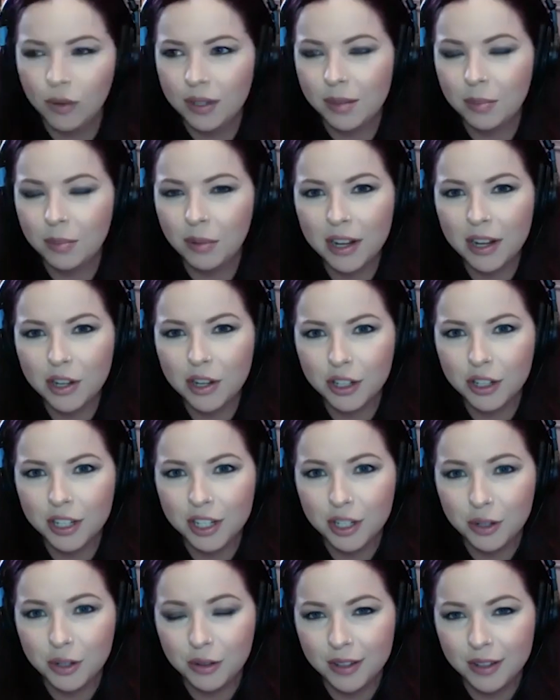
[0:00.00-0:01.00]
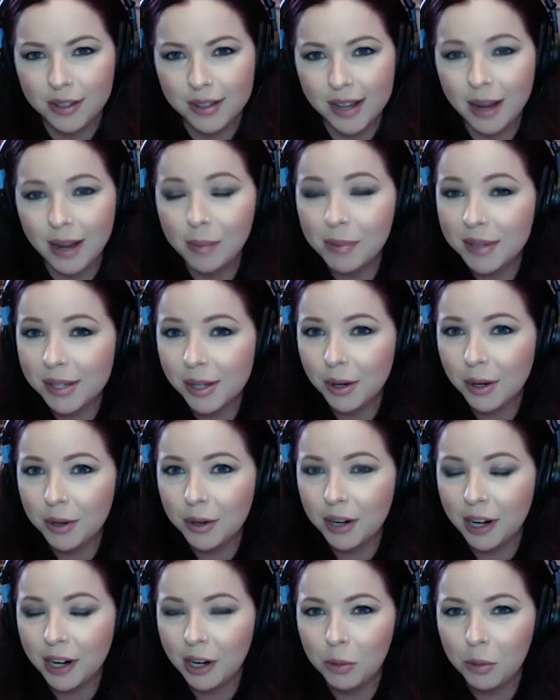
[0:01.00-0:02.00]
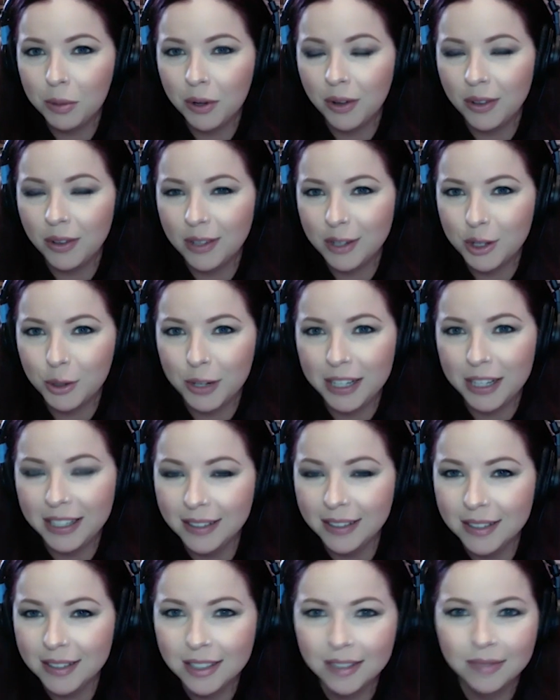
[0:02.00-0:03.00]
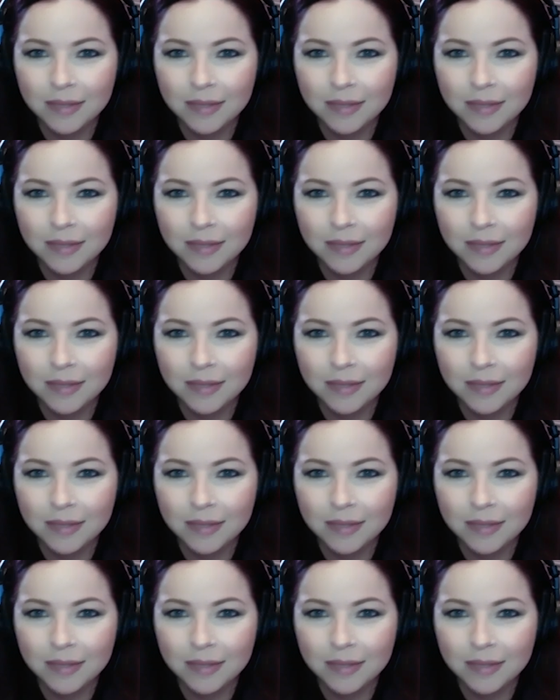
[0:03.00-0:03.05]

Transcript: a pleasure to do this episode. I hope you all enjoyed it.